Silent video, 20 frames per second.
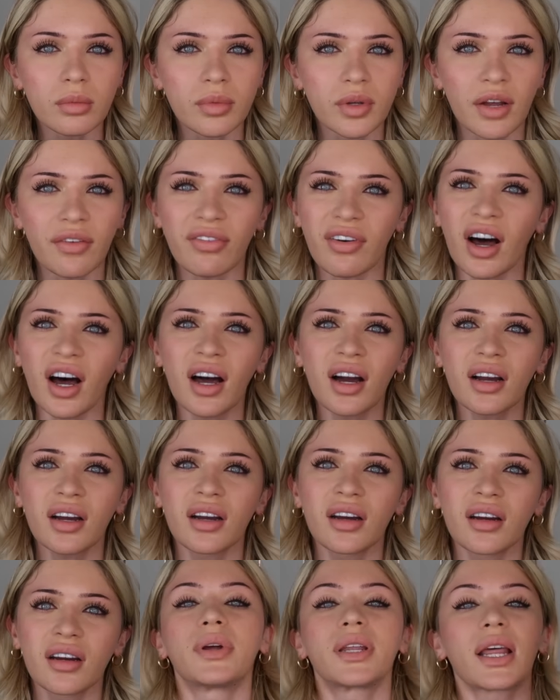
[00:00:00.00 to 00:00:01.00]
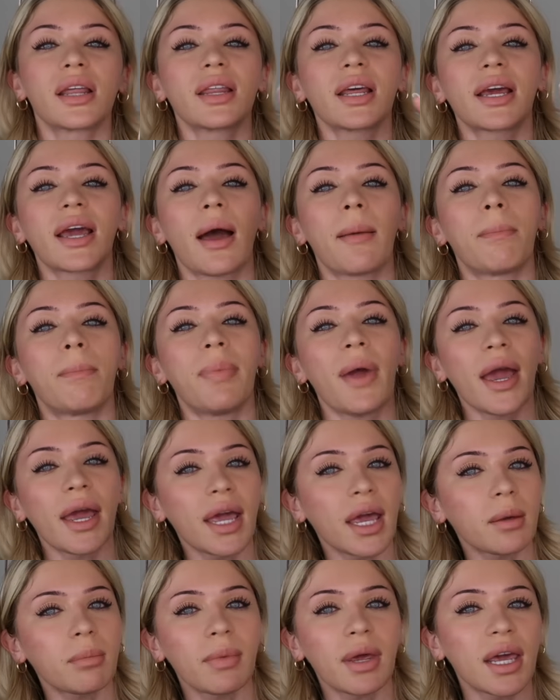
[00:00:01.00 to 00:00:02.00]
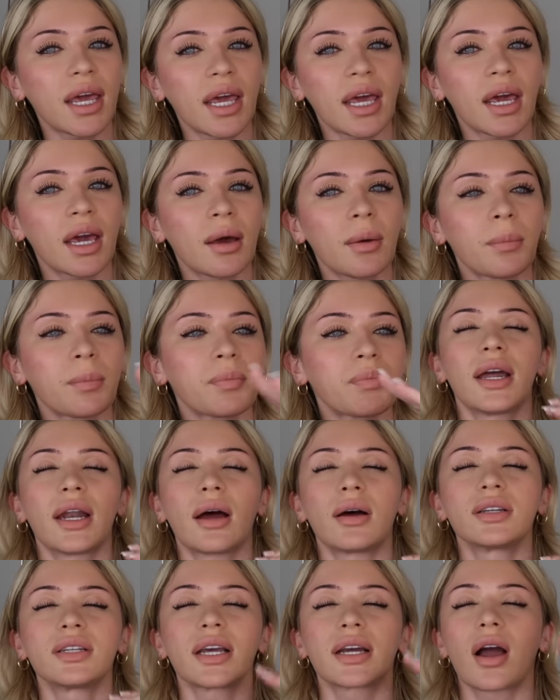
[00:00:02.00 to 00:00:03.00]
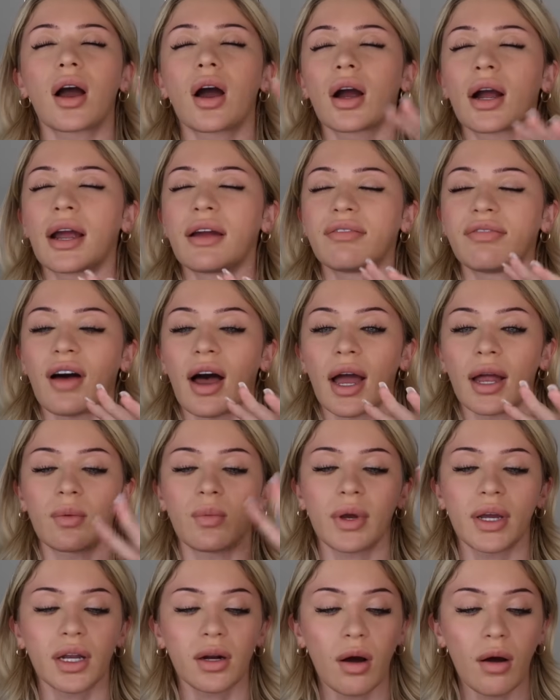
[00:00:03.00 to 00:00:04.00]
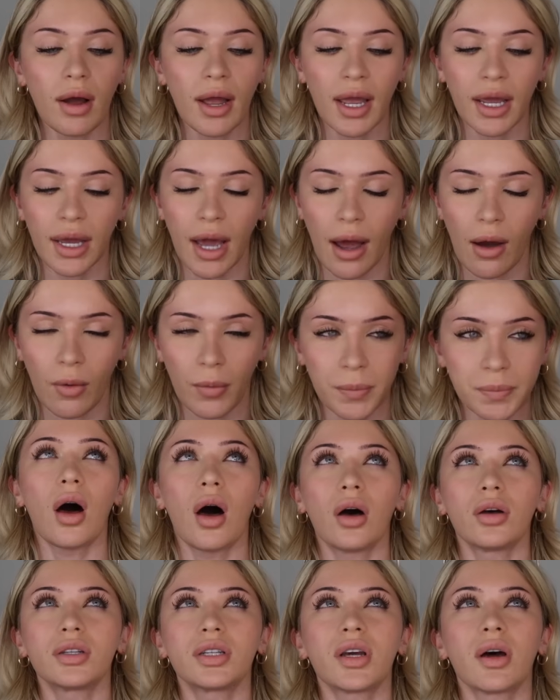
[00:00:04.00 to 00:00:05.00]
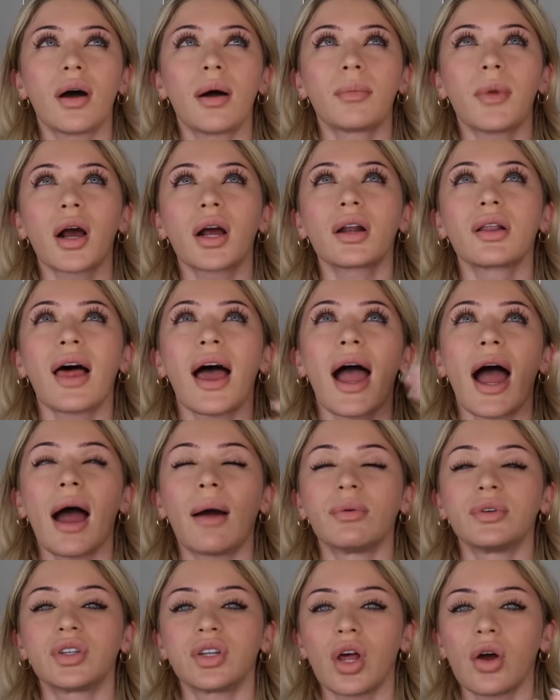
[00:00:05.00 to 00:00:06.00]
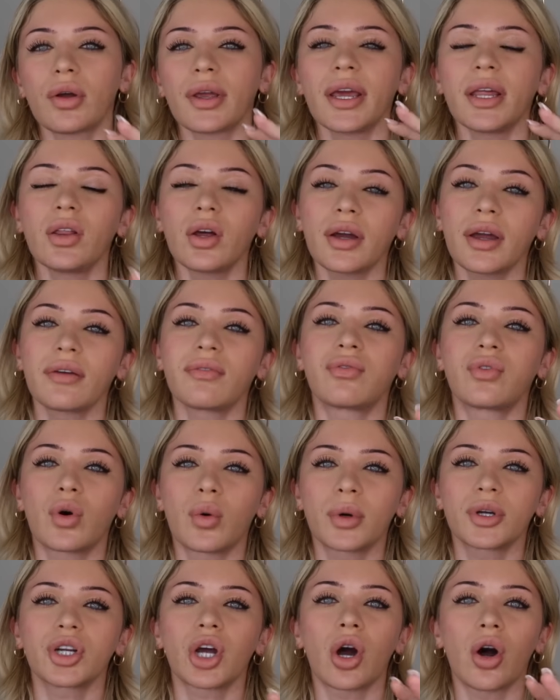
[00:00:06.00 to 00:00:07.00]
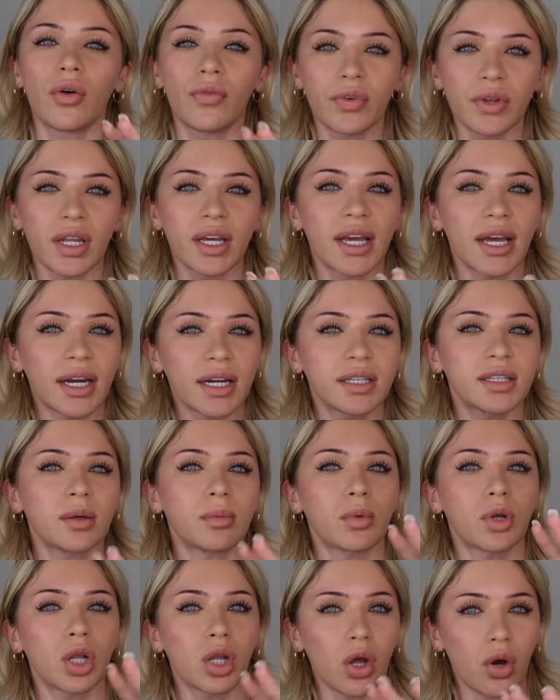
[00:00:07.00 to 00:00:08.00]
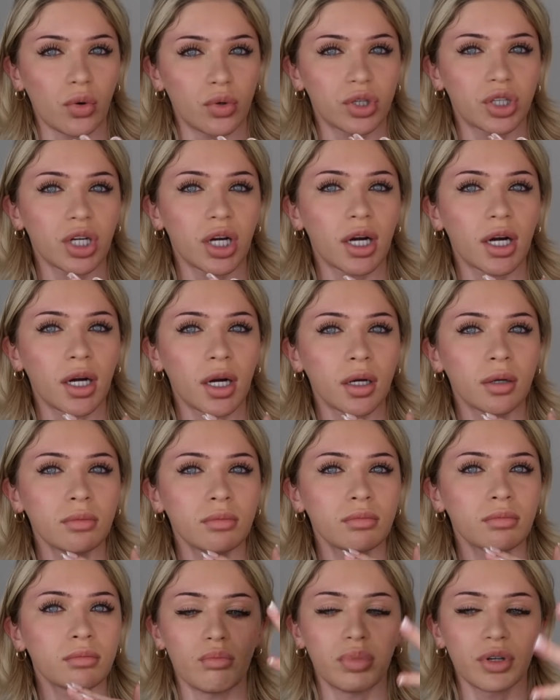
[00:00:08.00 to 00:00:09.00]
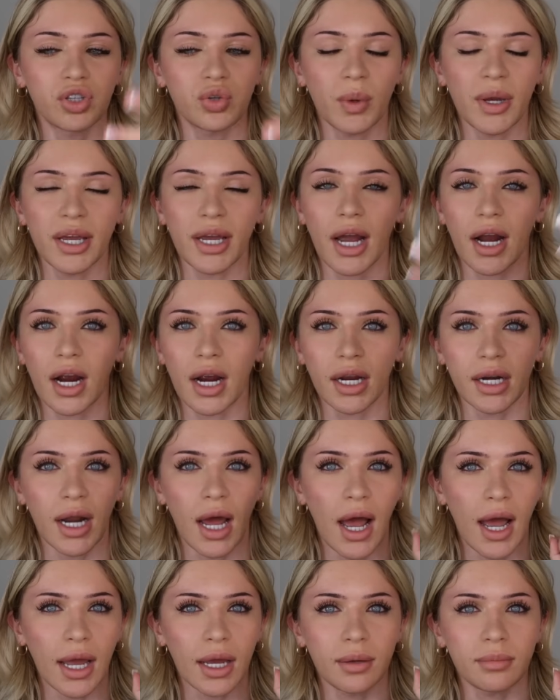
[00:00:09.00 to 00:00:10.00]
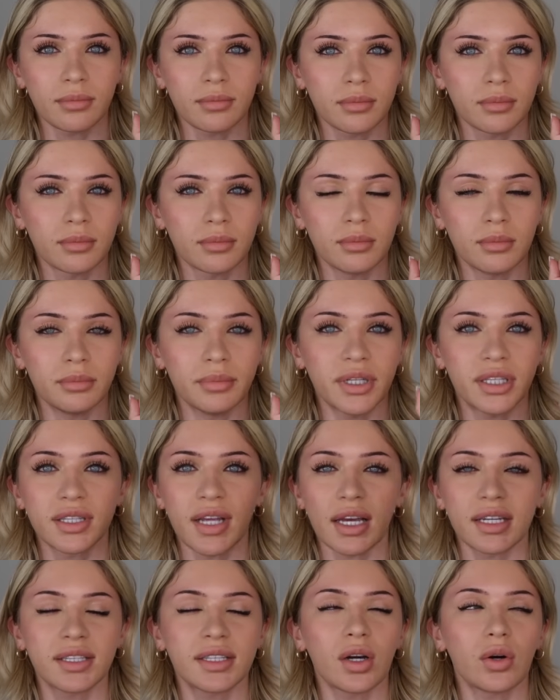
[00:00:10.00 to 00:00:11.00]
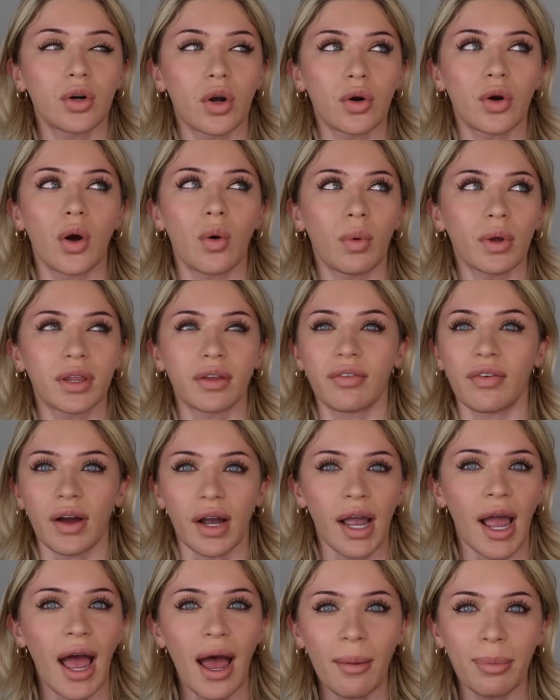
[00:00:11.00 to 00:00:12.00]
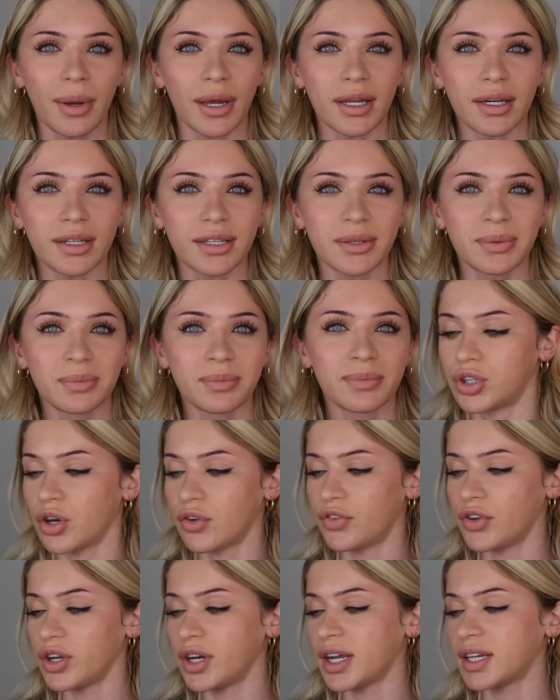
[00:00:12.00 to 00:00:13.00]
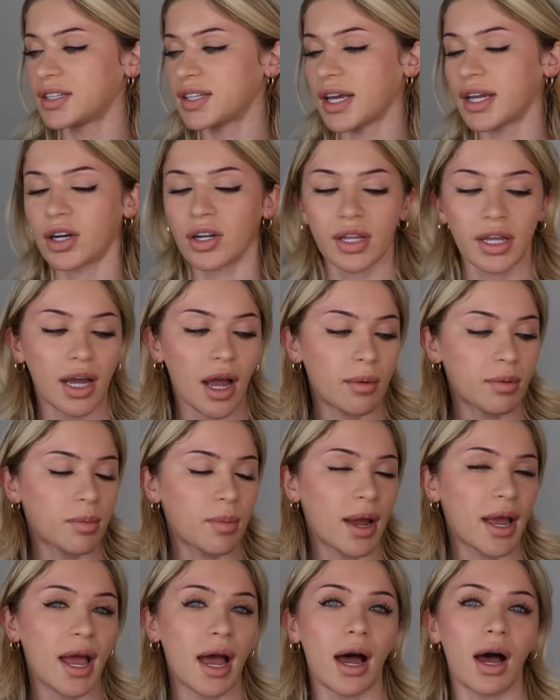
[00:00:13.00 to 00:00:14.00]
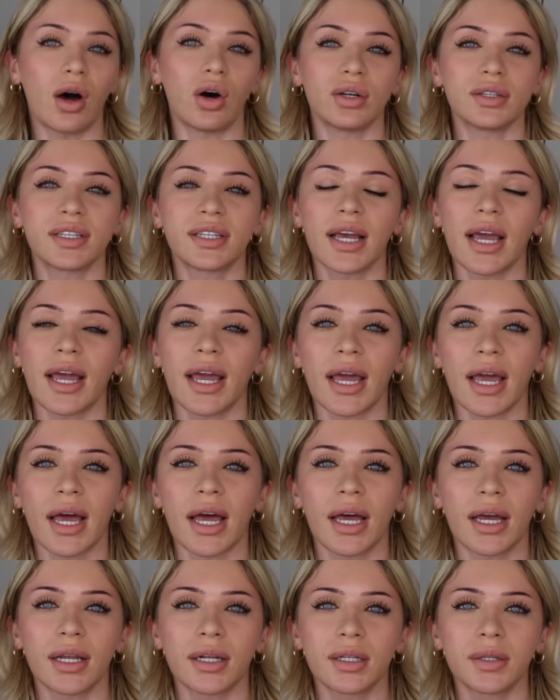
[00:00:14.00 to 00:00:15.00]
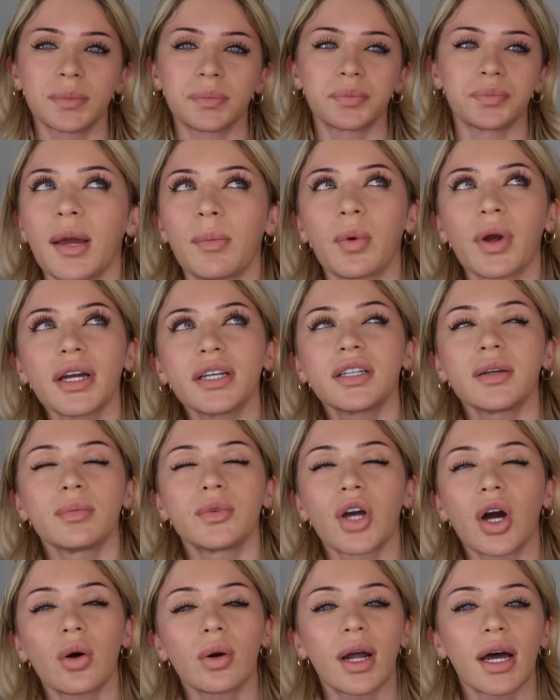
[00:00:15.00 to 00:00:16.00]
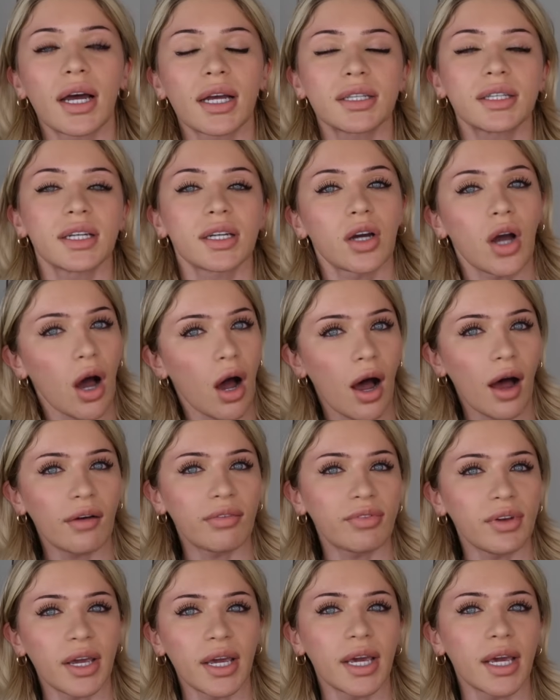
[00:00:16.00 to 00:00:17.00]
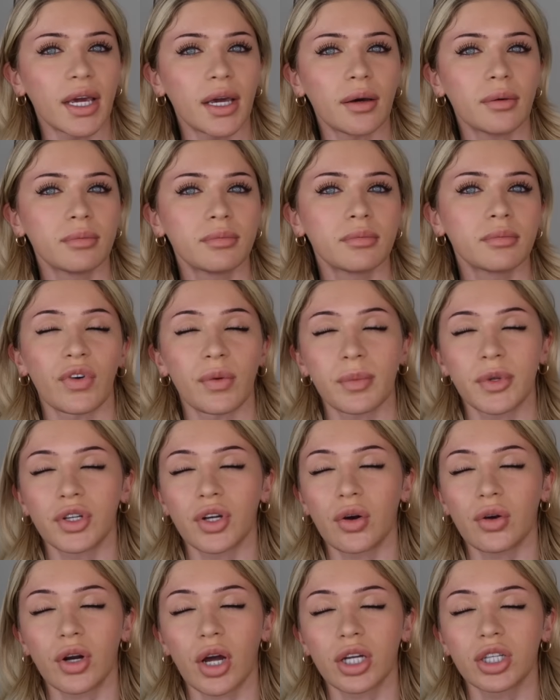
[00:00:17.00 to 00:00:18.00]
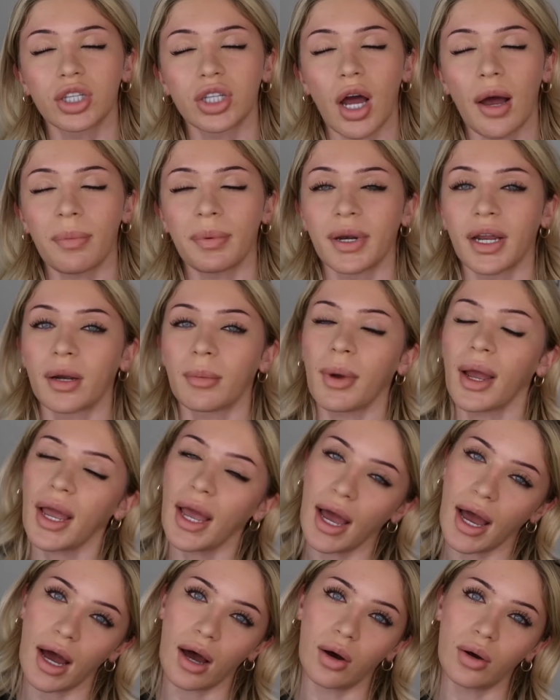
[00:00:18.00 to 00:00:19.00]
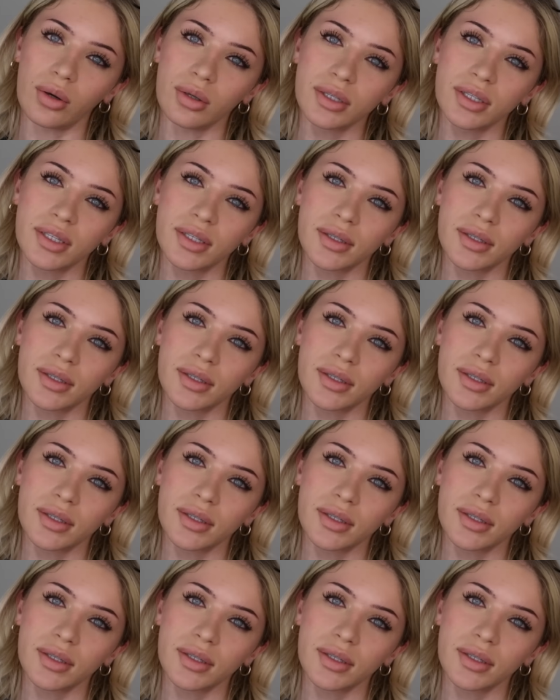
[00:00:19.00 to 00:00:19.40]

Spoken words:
The fuck? But then they kept begging me and I was like, all right, fine, we can all hang out. Also, I'm not gonna lie, I was low-key looking forward to hopefully getting some closure between Garrett and I, because I still don't know what the fuck happened. So a few days later, they come to my house and they bring some donuts and coffee from the donut shop near my house.